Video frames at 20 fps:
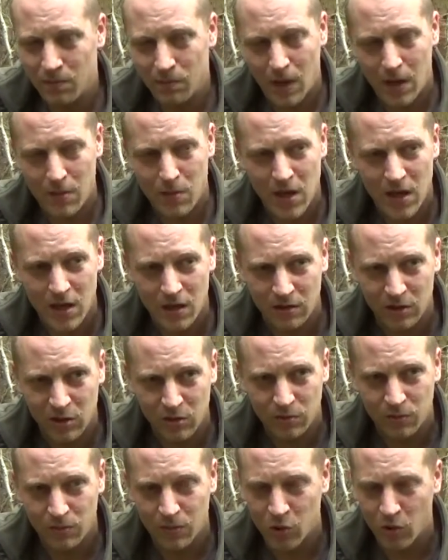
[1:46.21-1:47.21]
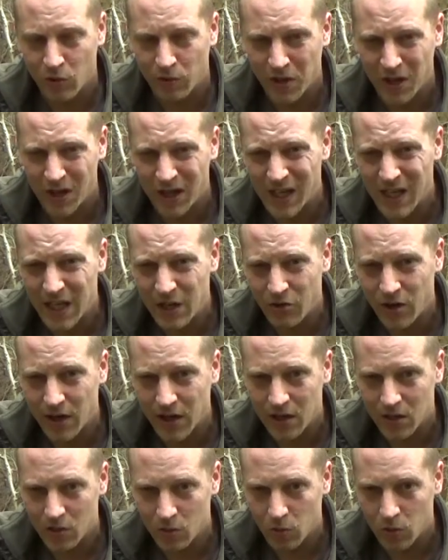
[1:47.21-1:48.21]
in a sort of clearing
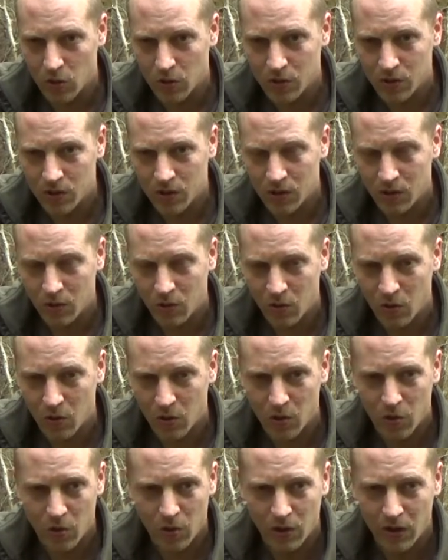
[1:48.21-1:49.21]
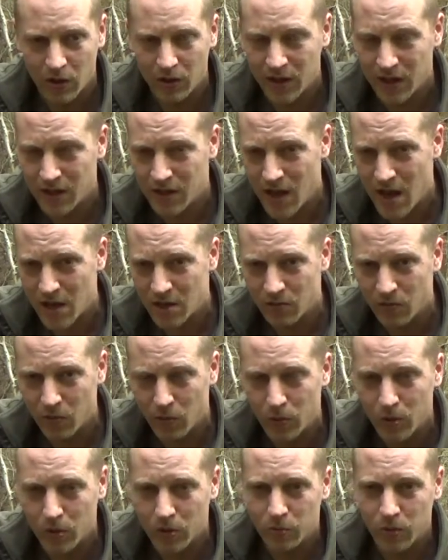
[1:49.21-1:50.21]
in the woods or near the edge of a
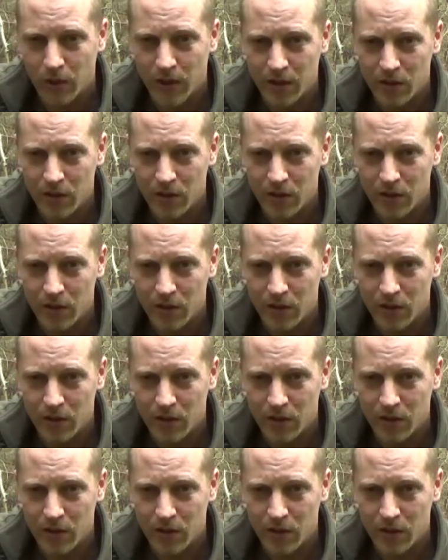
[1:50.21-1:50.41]
wood